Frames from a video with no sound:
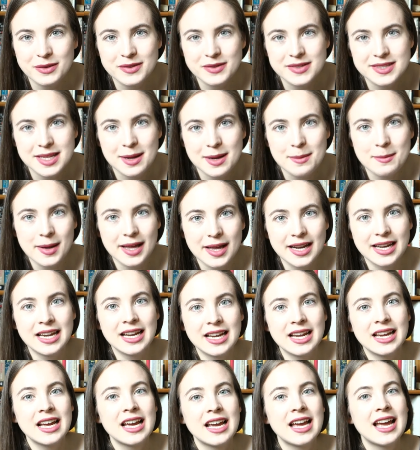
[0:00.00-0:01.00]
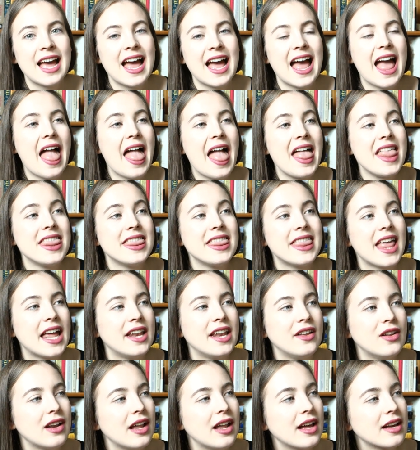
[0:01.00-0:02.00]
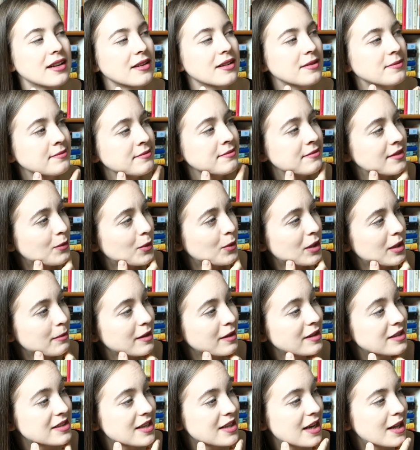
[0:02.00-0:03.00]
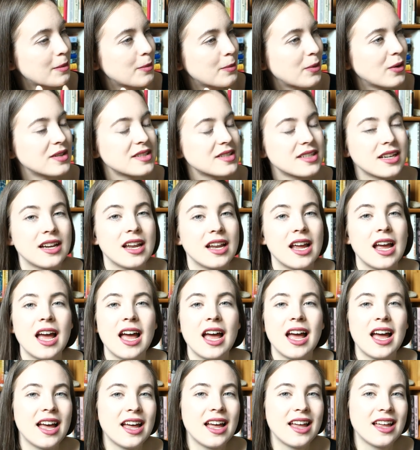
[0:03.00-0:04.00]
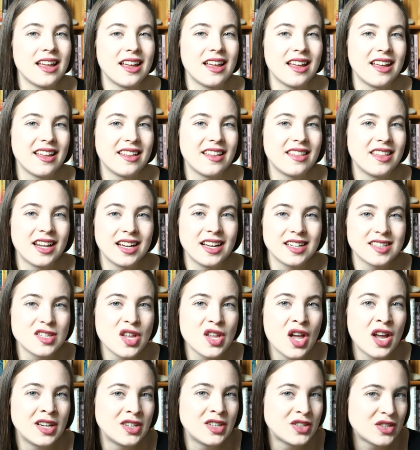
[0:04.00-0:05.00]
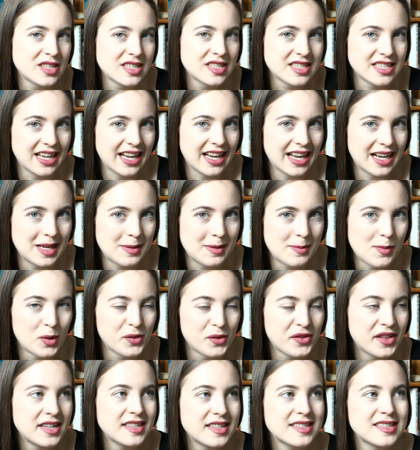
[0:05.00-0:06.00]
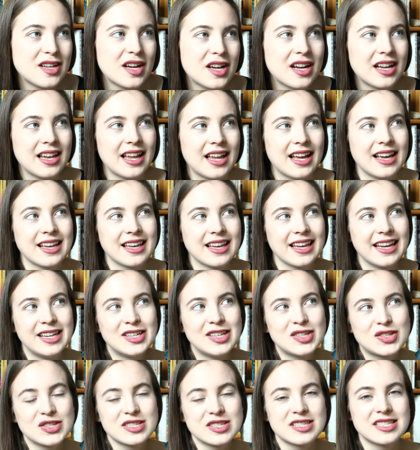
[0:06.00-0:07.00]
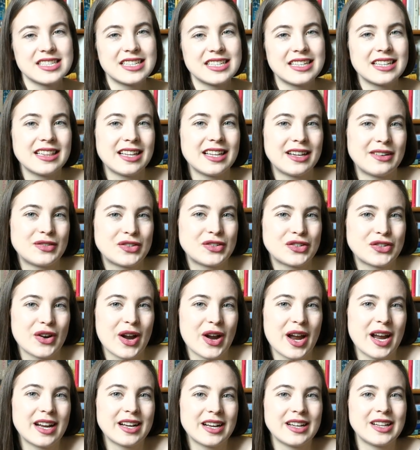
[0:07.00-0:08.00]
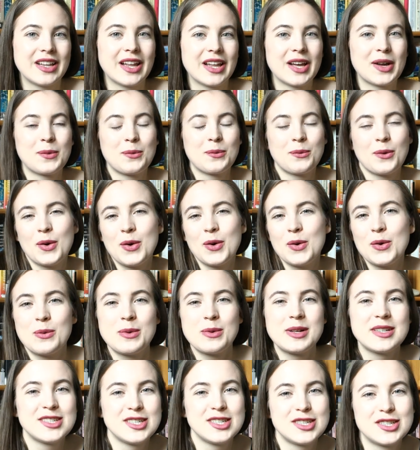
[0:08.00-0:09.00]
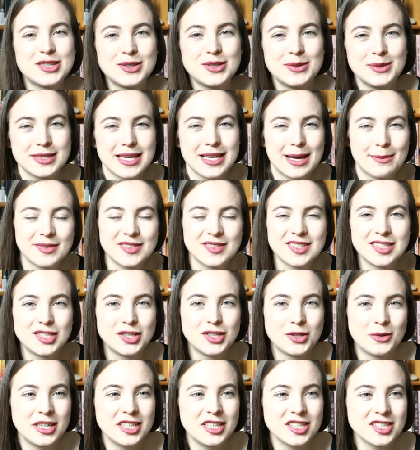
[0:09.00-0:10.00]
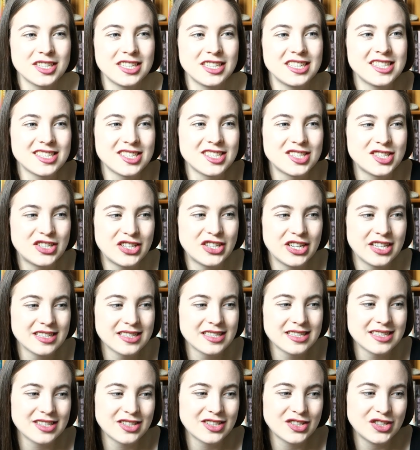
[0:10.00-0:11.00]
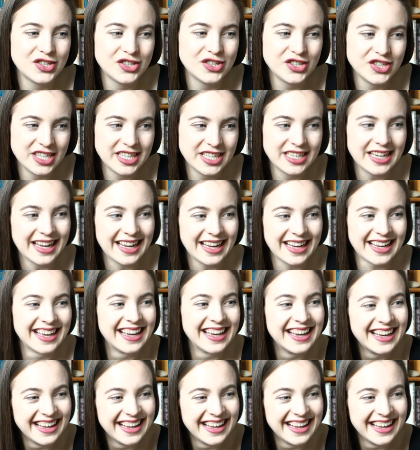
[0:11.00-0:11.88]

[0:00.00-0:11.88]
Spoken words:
with somebody and then you're like, what about this other person? Then it's not interesting anymore. Then it's not a, like, interesting love triangle, like, who will she choose type of situation. It's just cheating.